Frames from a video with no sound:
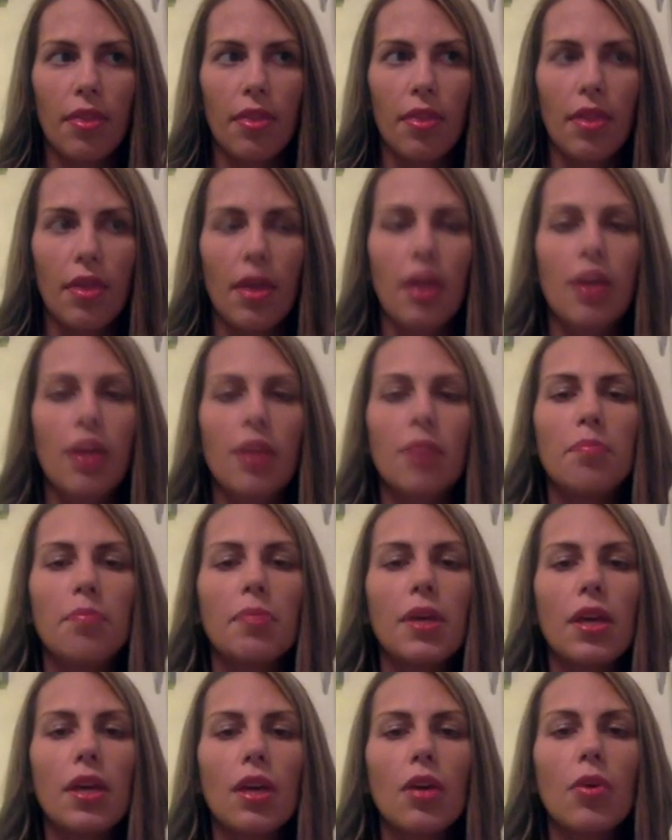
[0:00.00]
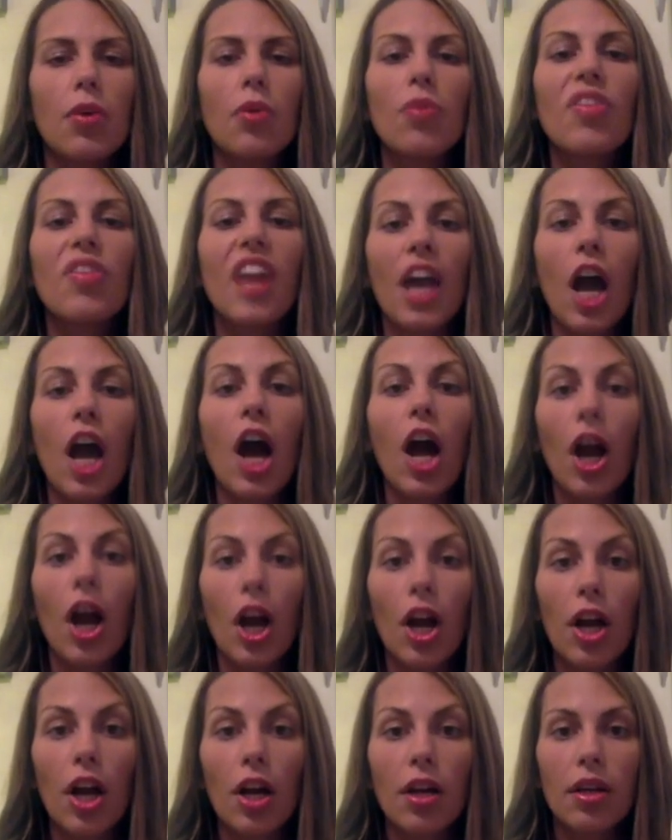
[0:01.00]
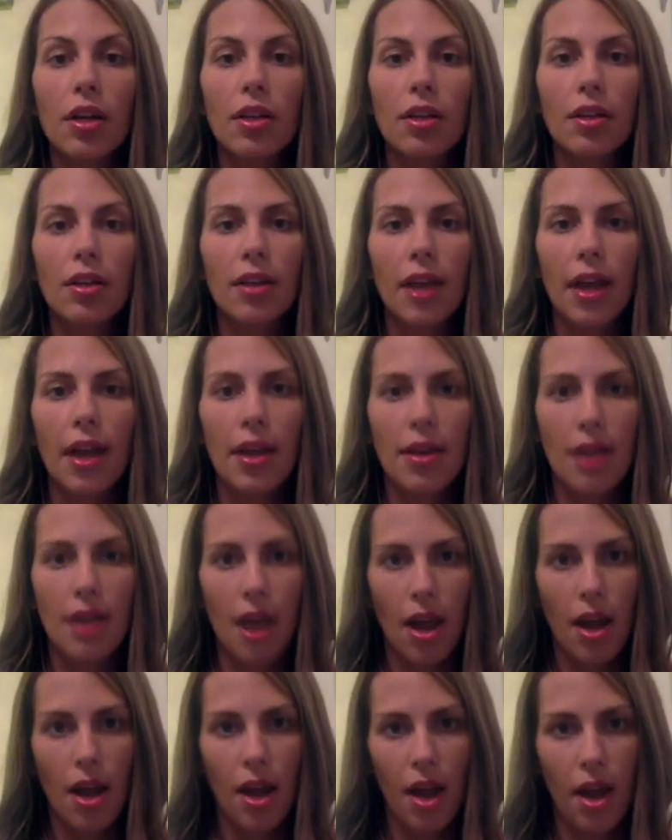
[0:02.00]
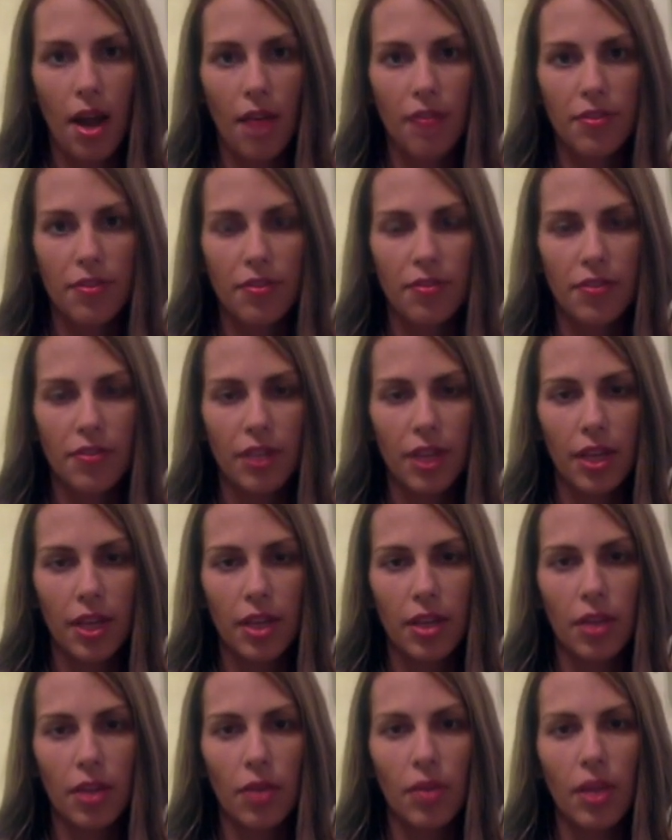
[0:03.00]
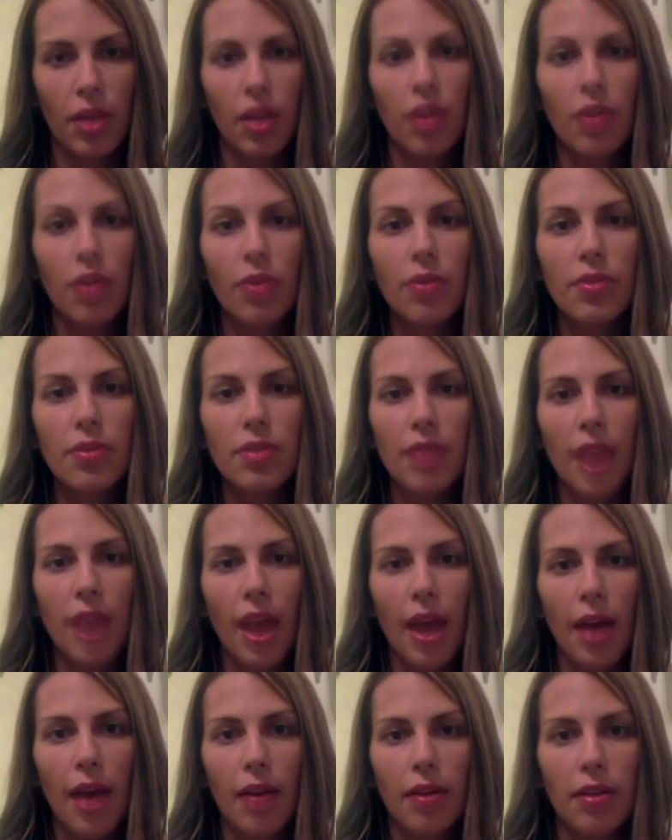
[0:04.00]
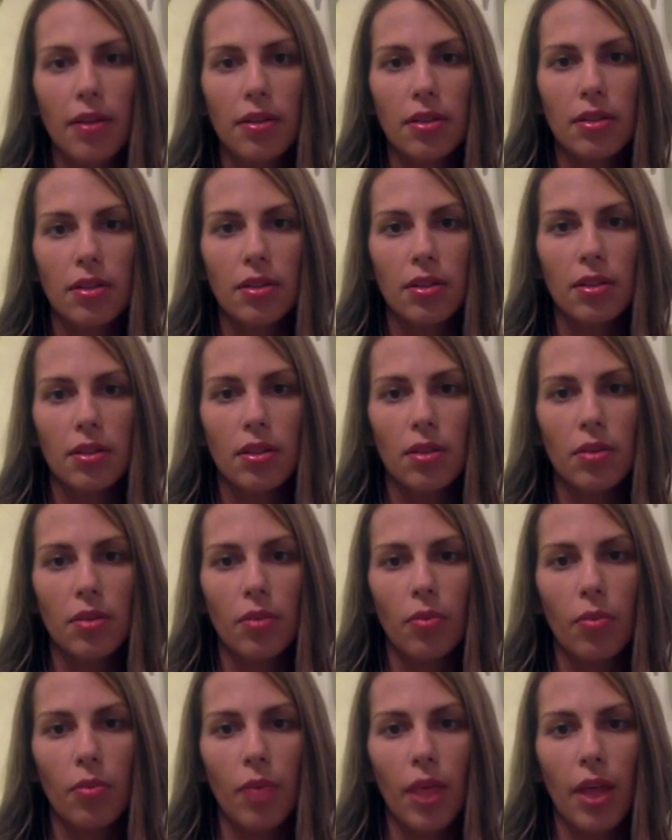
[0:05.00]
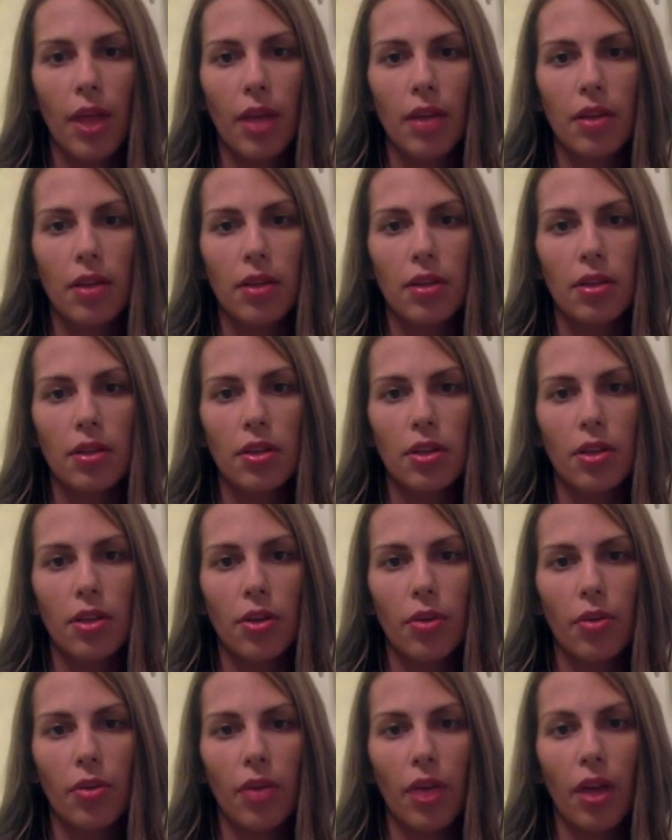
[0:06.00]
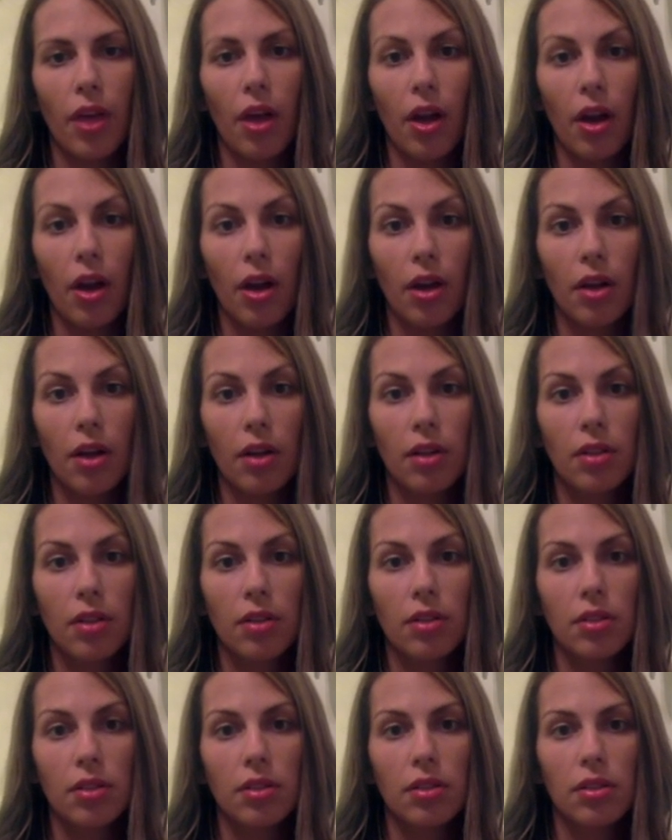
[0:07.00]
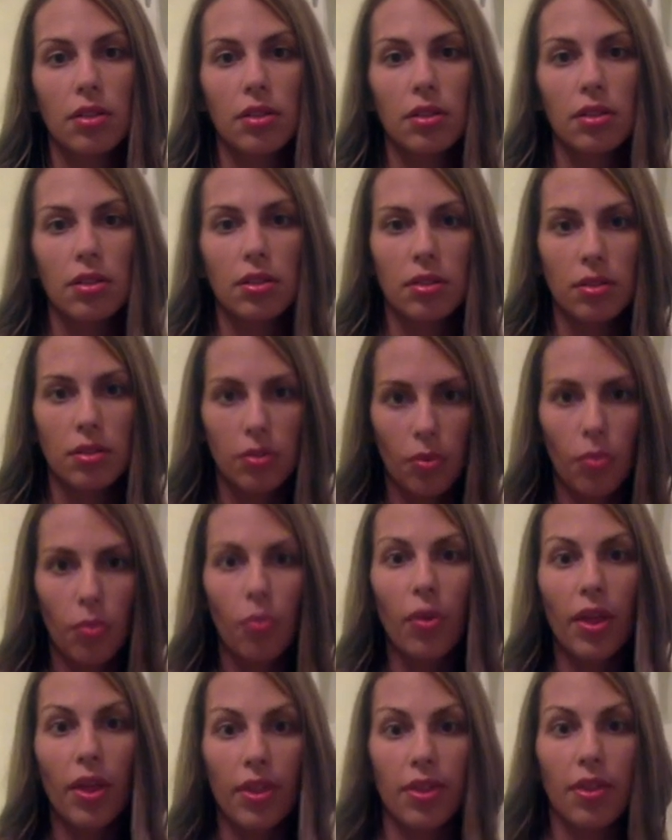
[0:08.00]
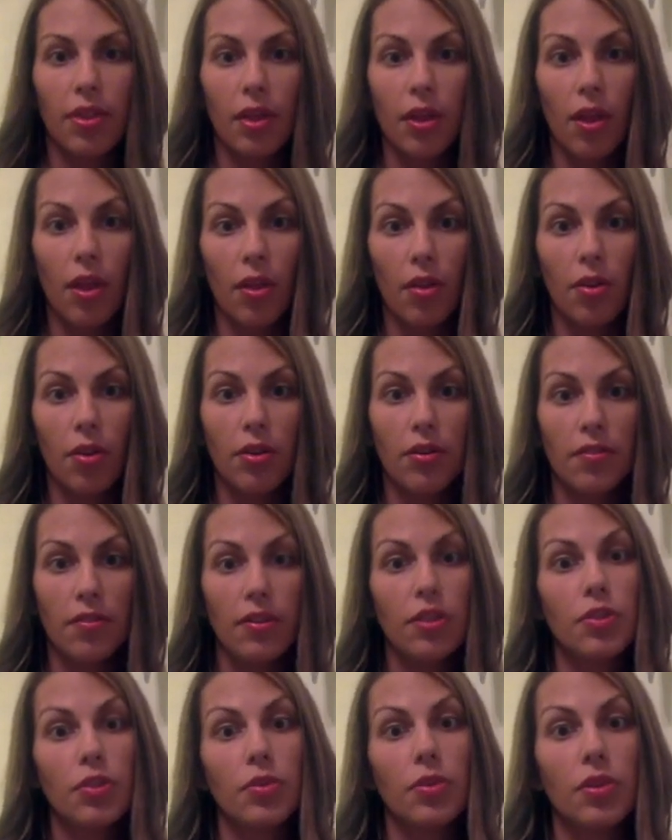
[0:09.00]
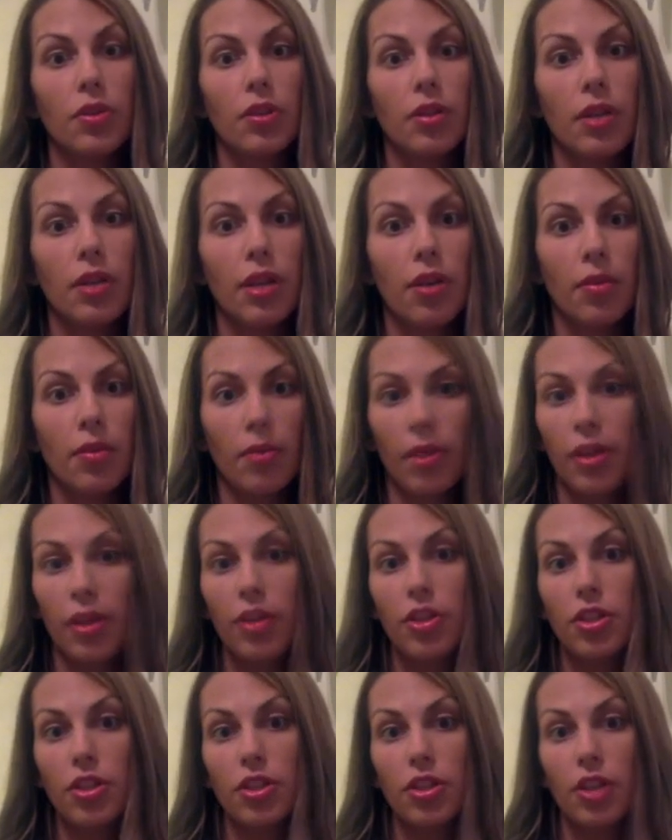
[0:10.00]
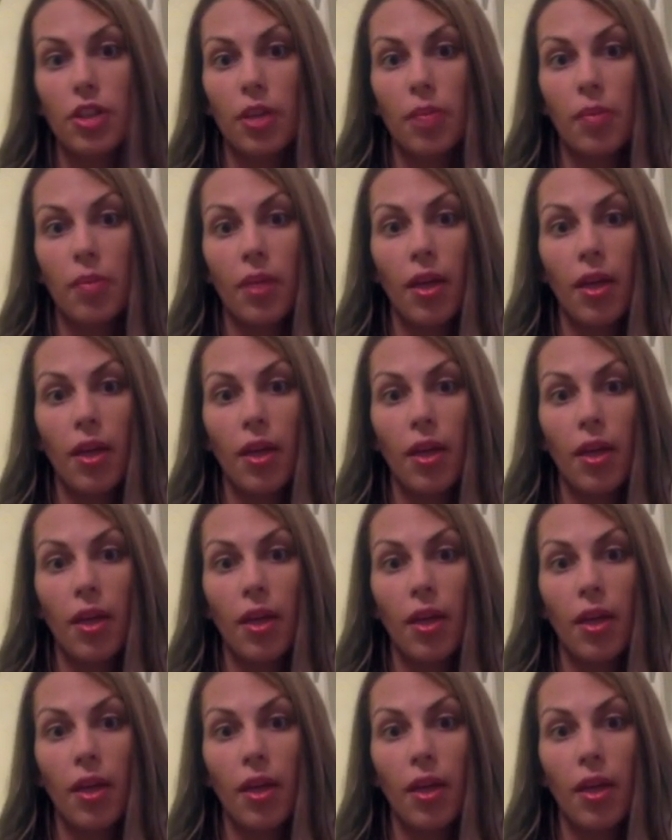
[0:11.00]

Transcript: they can be who they are and not have to feel like, they lose that when, they are with another individual in a relationship.